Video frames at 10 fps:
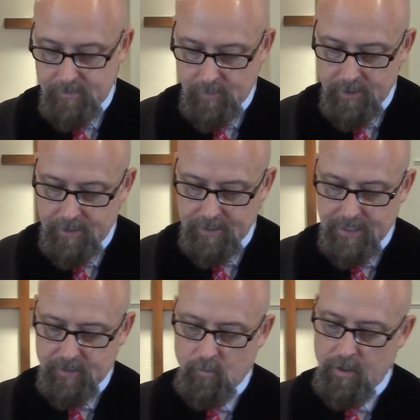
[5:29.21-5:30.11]
Preaching
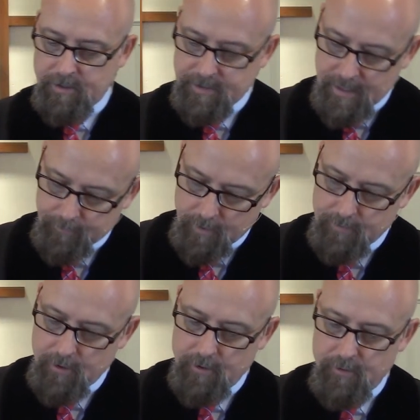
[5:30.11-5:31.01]
that's one step
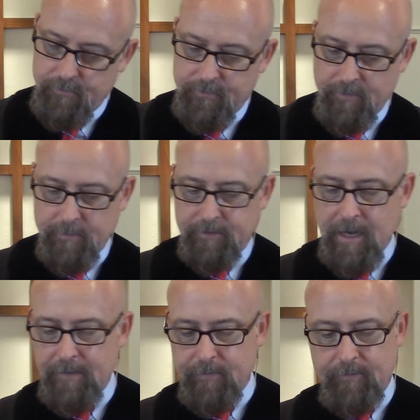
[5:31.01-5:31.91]
removed from the
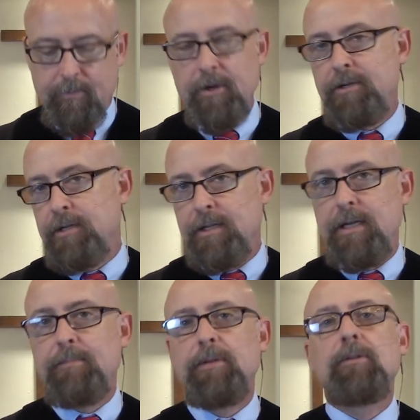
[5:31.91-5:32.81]
type of preaching
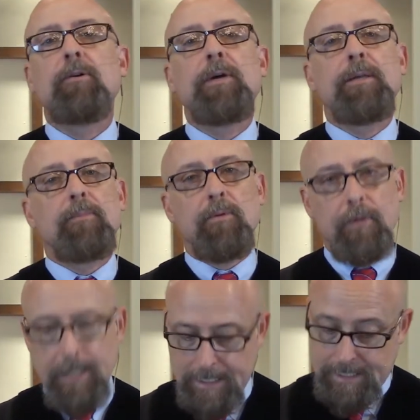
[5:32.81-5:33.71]
that he'd been doing in
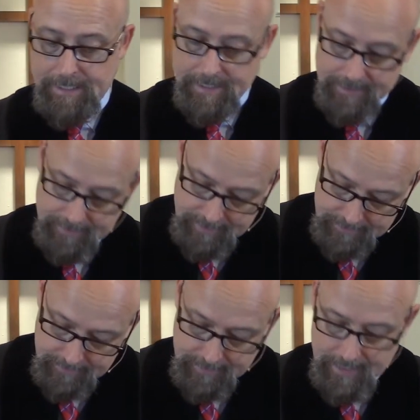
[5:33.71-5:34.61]
Berea and in
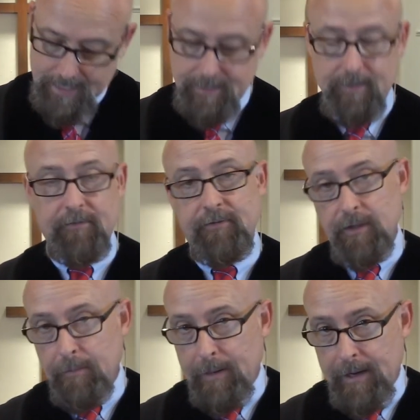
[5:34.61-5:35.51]
Thessalonica and
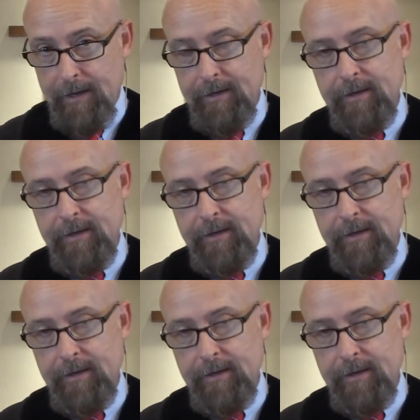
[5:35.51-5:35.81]
Philippi